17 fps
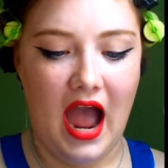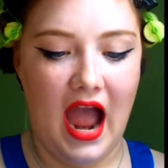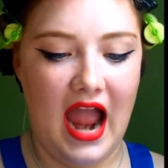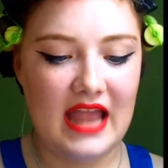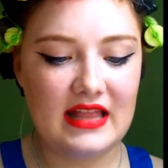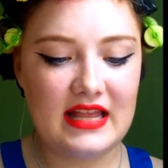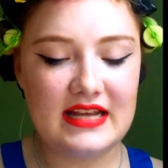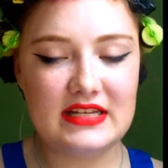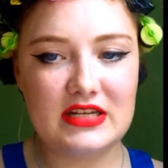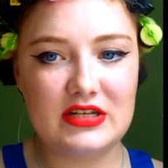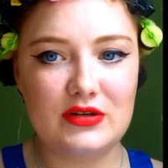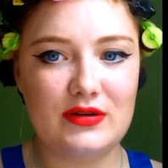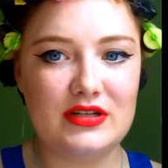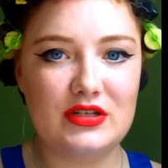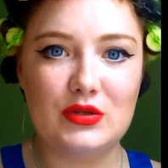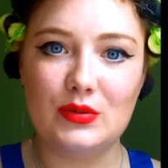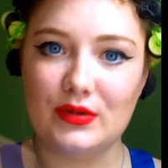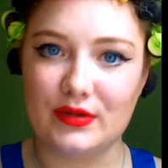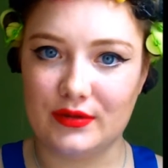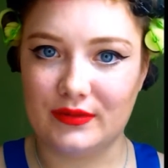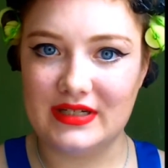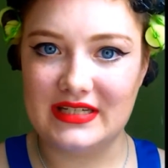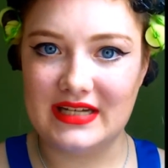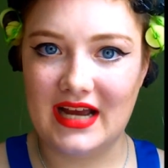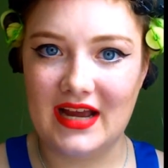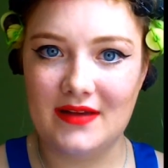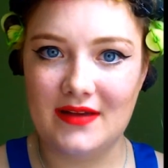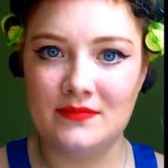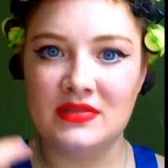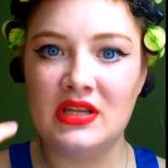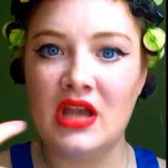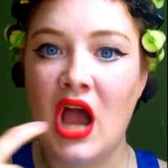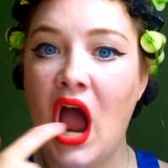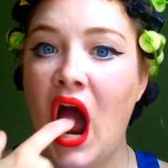I like to do it 2 or 3
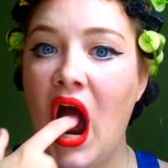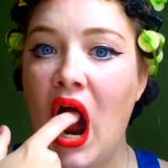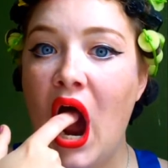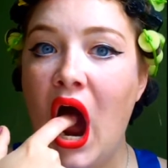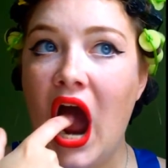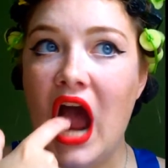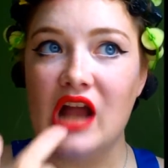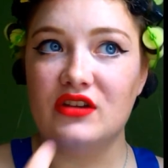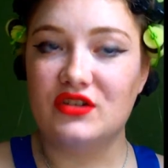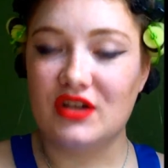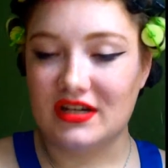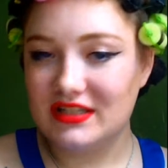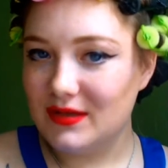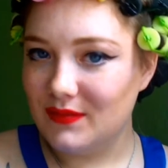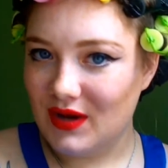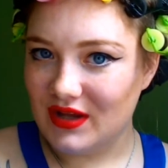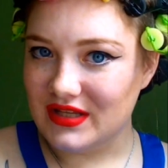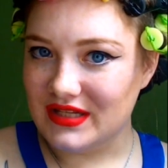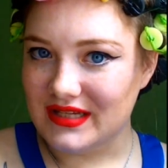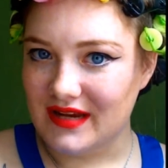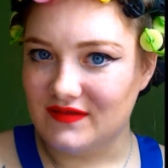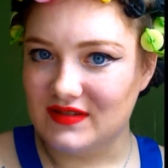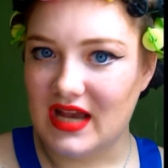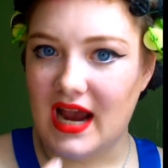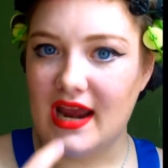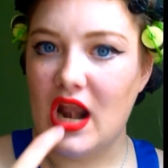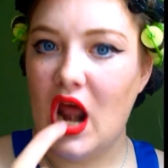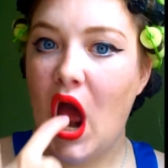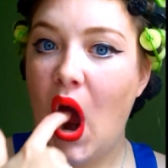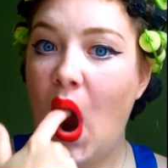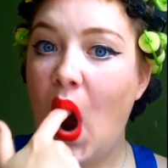times just to be on the safe side.